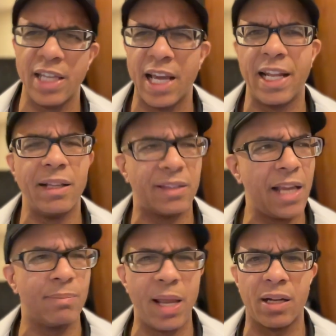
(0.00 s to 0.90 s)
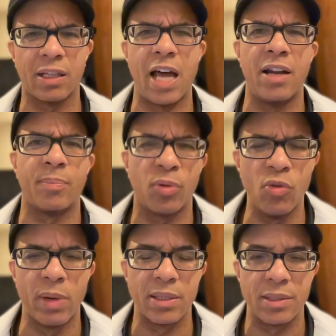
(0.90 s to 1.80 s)
yeah, they, they made a lot of
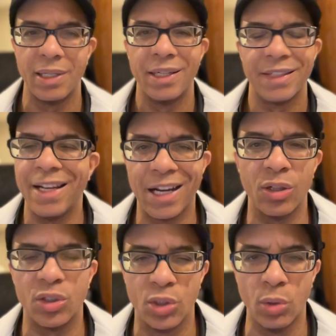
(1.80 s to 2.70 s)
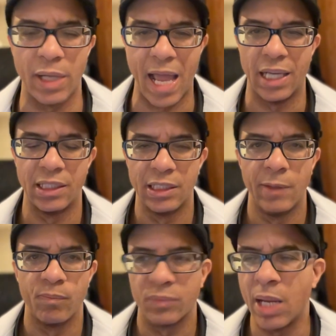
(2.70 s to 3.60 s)
improvements. They're not going to do that.
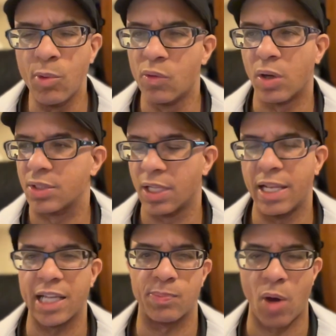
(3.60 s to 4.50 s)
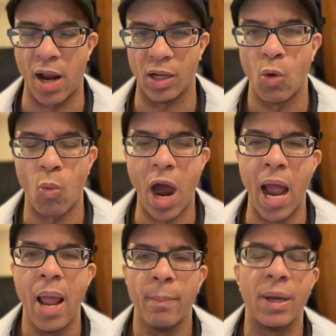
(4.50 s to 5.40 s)
They move on to the next product.
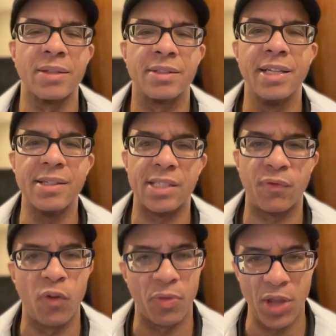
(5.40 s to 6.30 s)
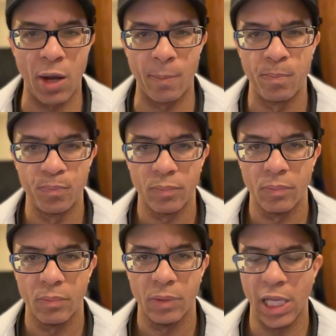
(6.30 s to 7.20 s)
Why? Because this for them
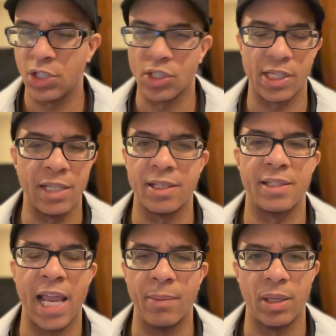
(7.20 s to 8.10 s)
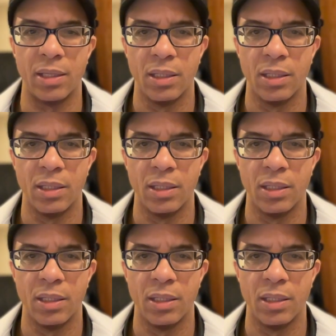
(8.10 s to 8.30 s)
is just entertainment.